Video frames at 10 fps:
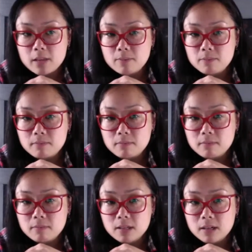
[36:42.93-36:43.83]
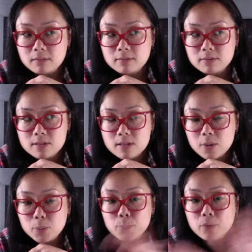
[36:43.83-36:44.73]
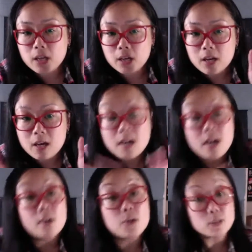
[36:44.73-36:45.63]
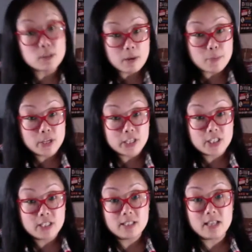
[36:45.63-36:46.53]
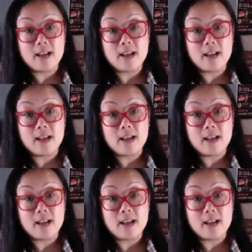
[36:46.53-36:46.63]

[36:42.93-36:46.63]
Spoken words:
But so those are my predictions.